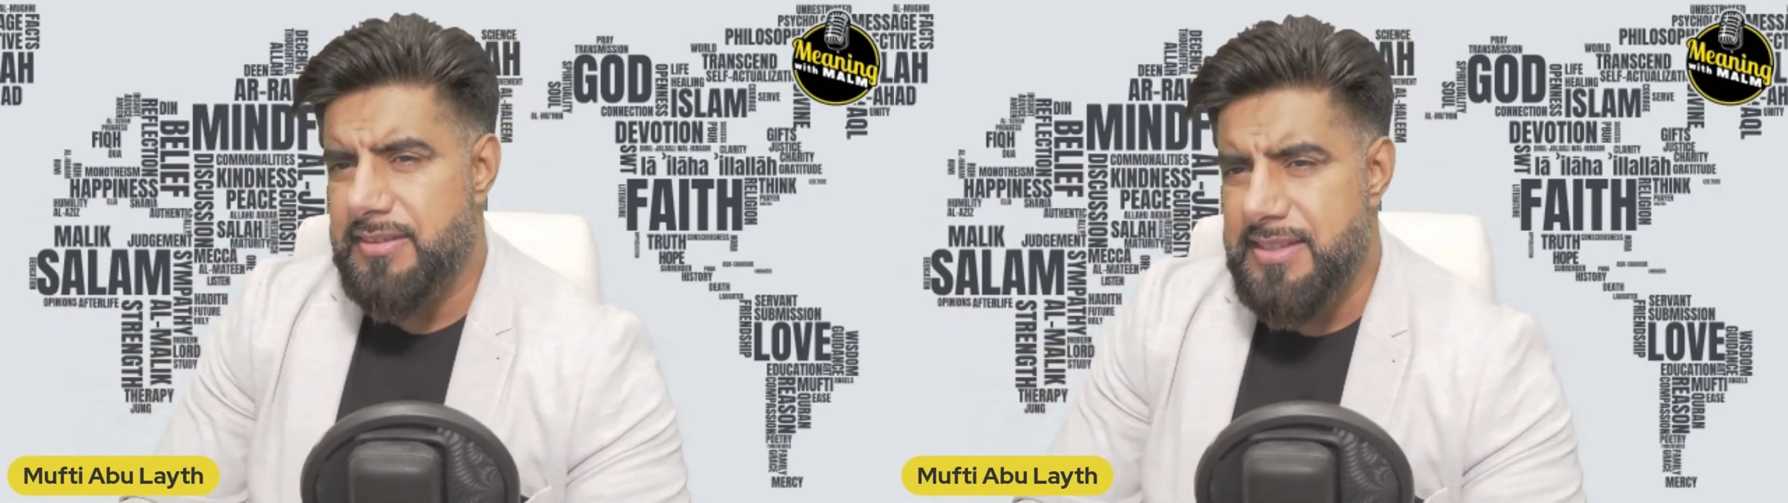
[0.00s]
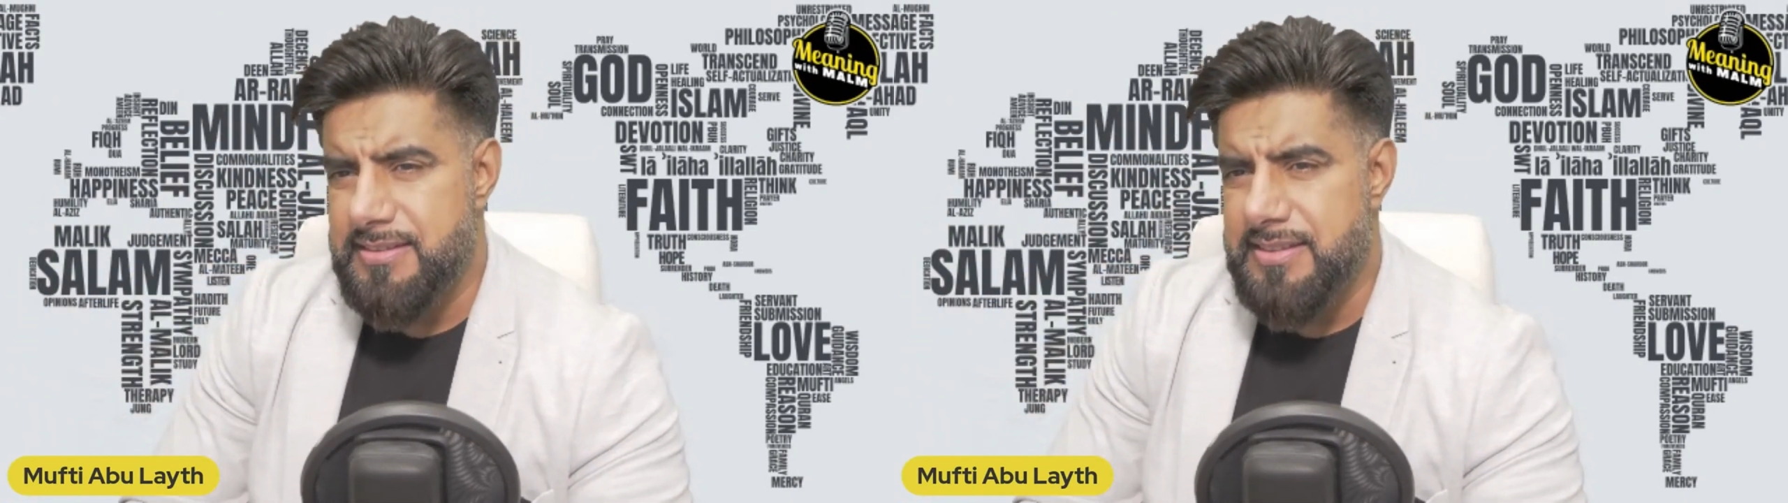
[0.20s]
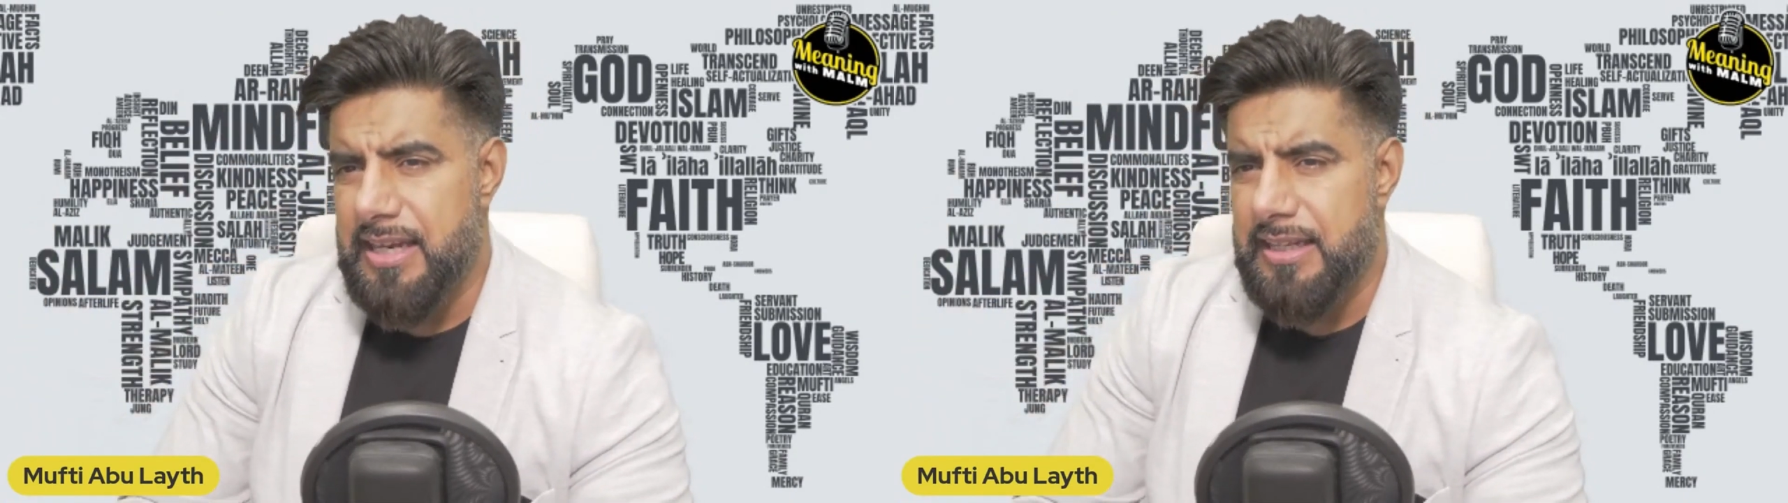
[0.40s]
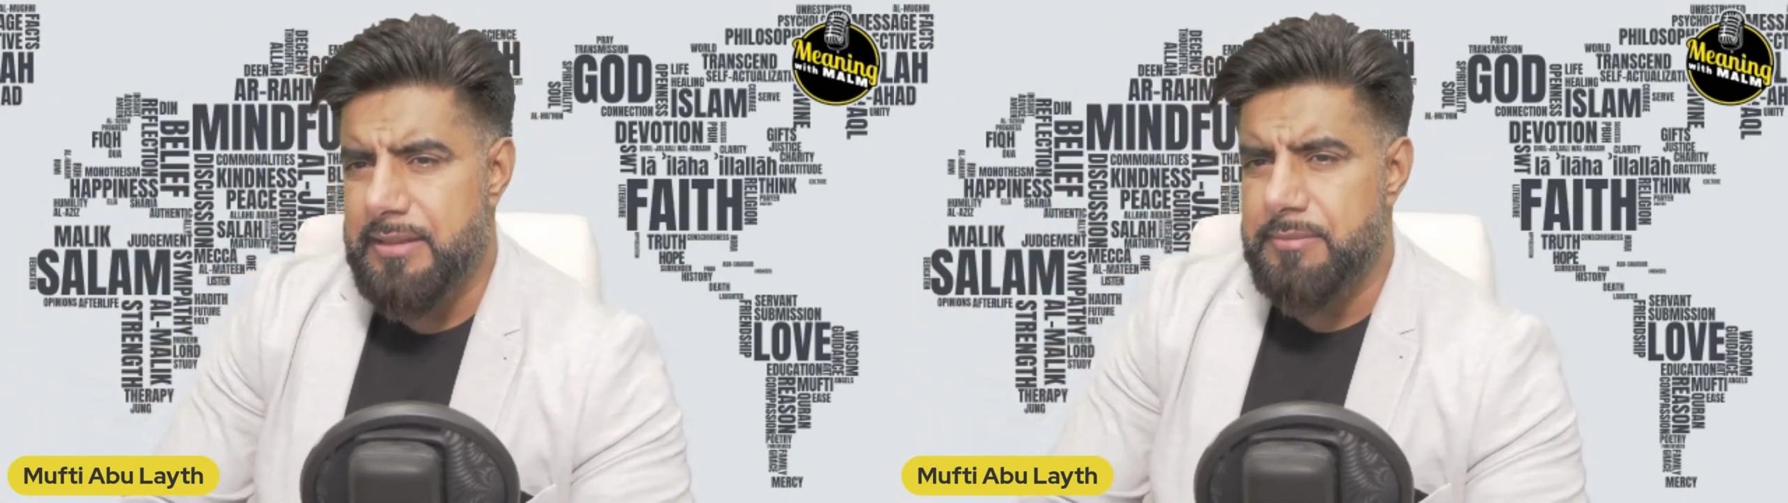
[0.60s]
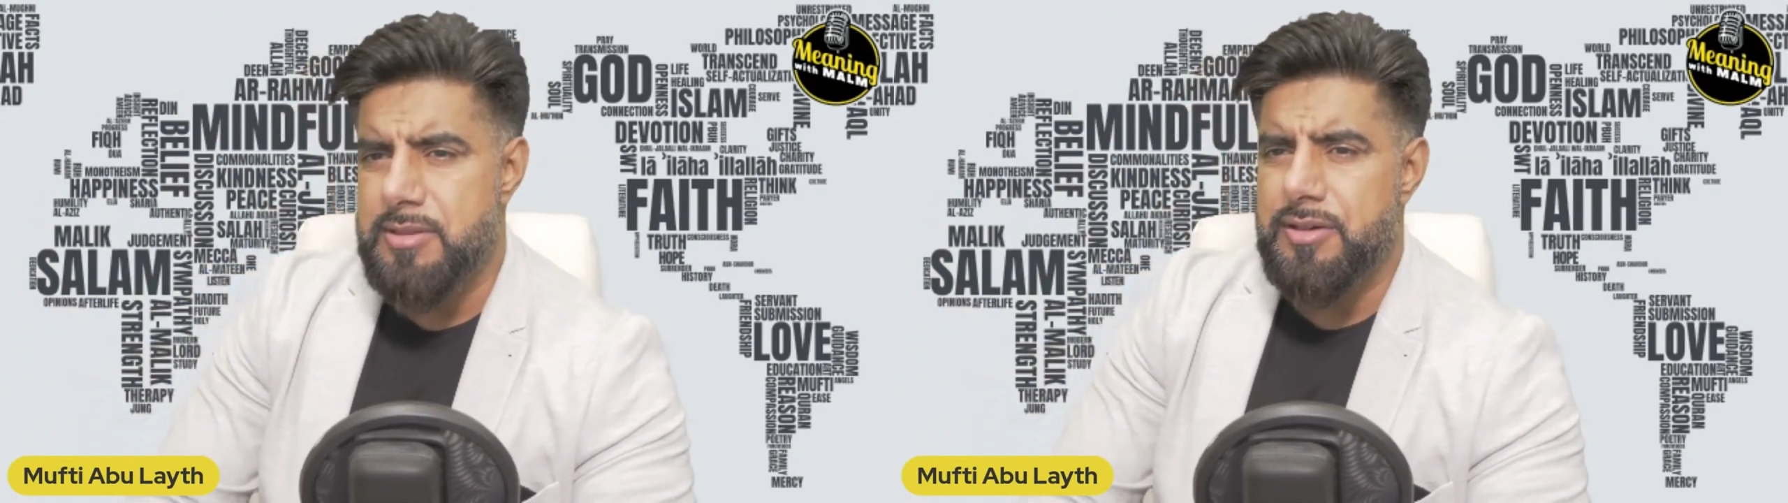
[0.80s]
these
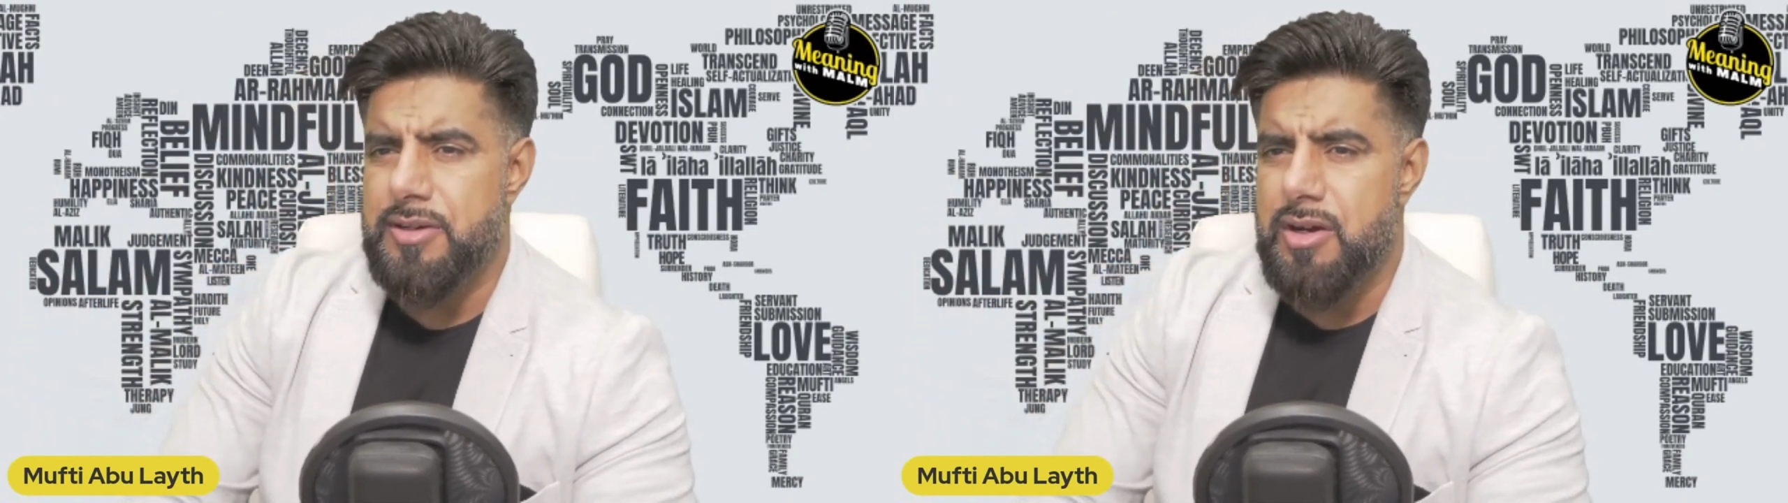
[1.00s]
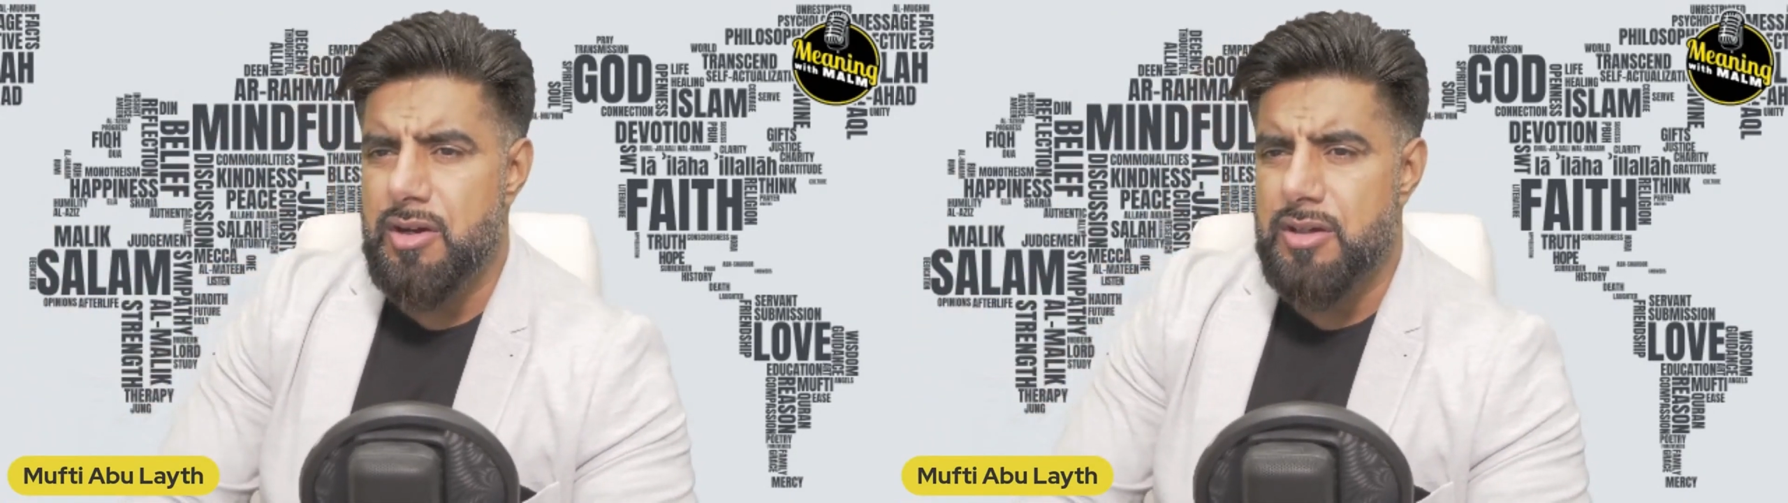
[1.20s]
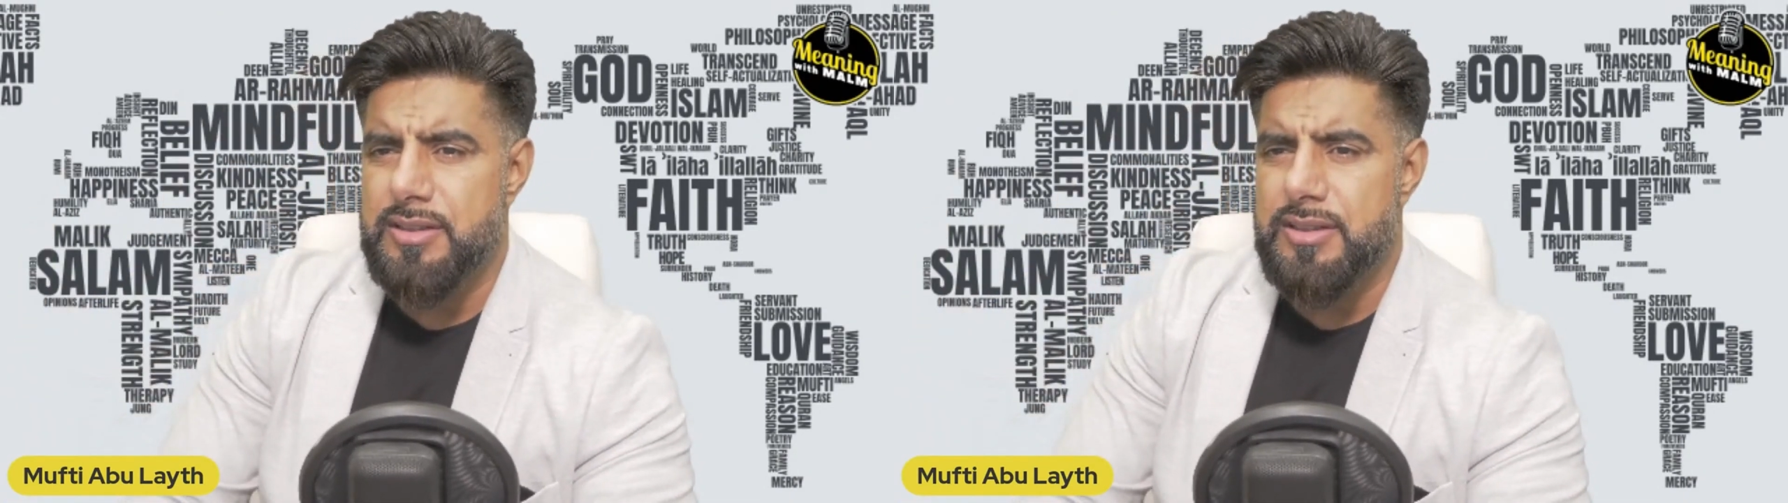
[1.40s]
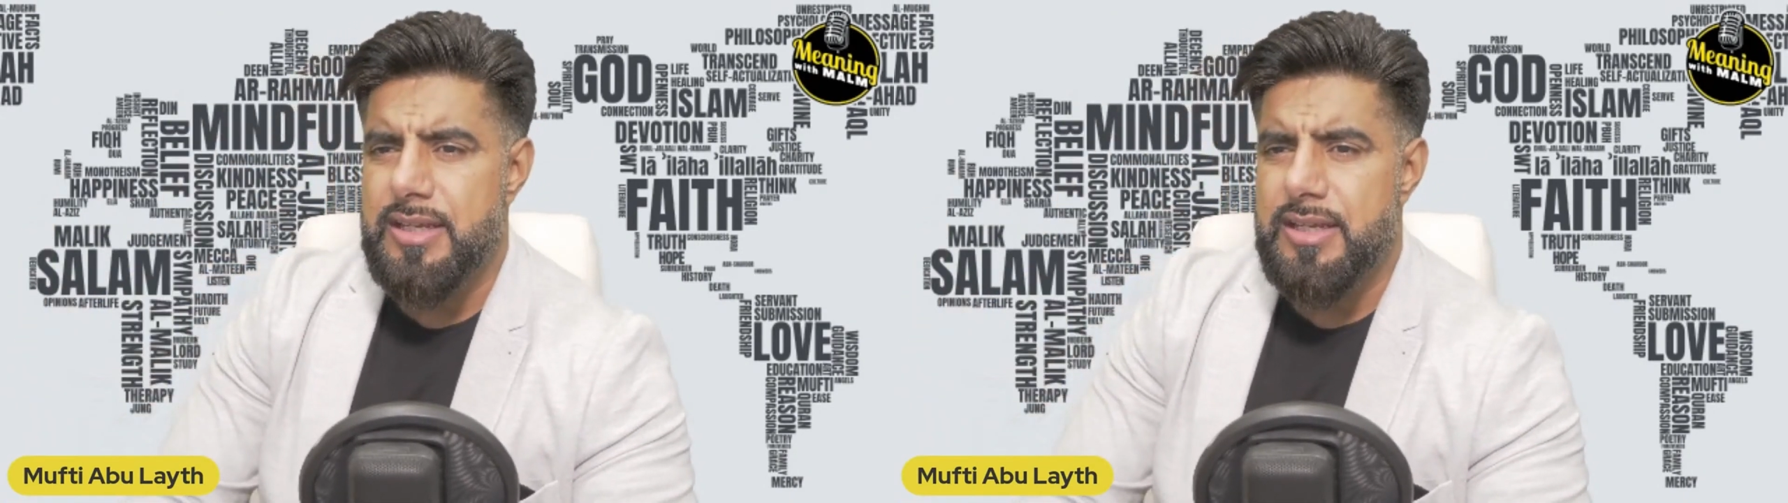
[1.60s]
claims are not,